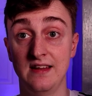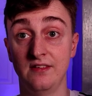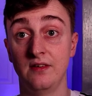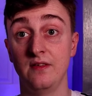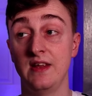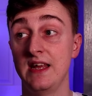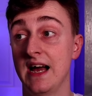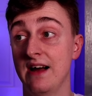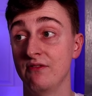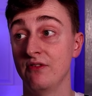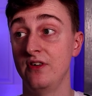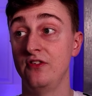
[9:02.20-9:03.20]
into the
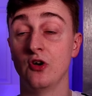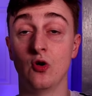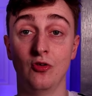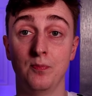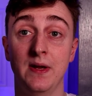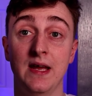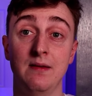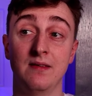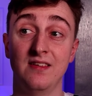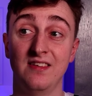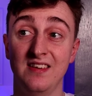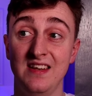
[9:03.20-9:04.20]
average goals per game
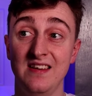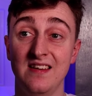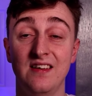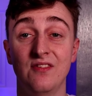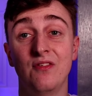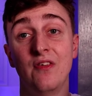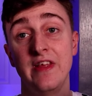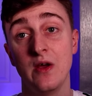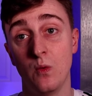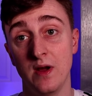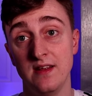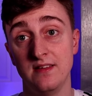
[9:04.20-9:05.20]
conceded for the
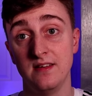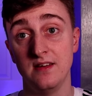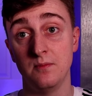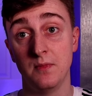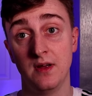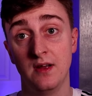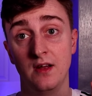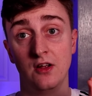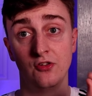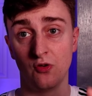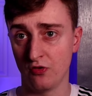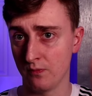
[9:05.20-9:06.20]
away team.
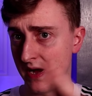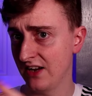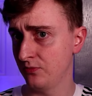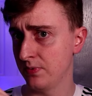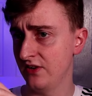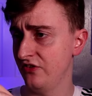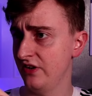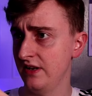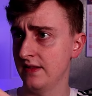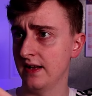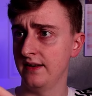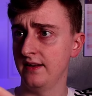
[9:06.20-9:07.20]
So from my
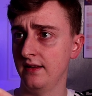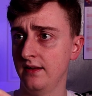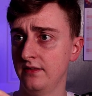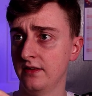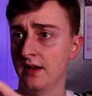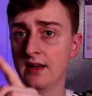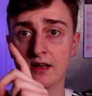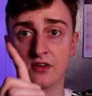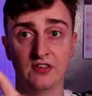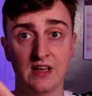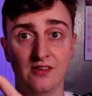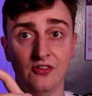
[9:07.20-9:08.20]
spreadsheet that is
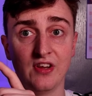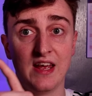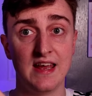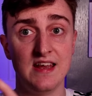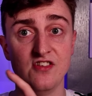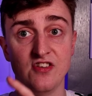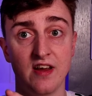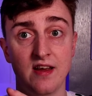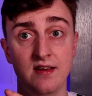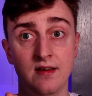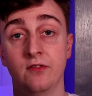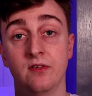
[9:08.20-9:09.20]
cells
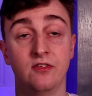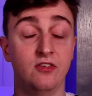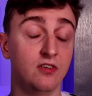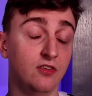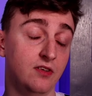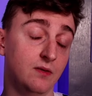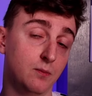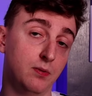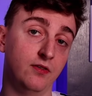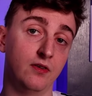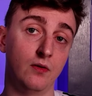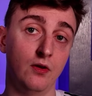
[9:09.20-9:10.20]
AJ. So as you can see, I'm
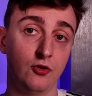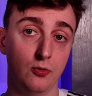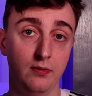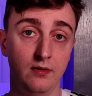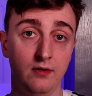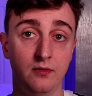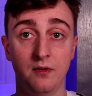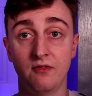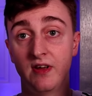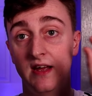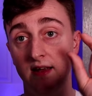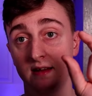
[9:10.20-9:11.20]
replacing all the W's
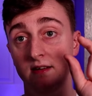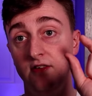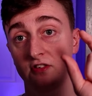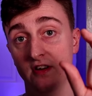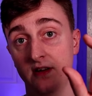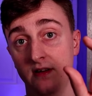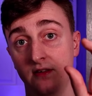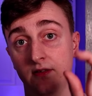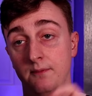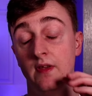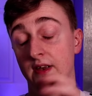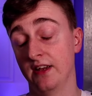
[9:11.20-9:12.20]
with
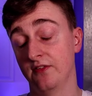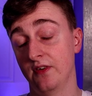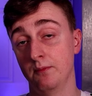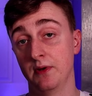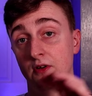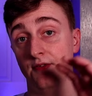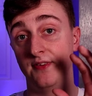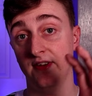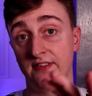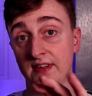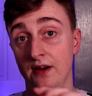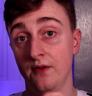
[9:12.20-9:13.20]
AJs. The next thing, because
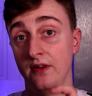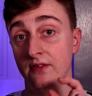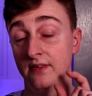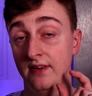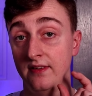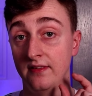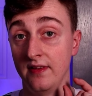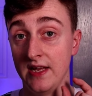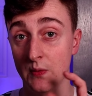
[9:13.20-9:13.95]
this cell is related to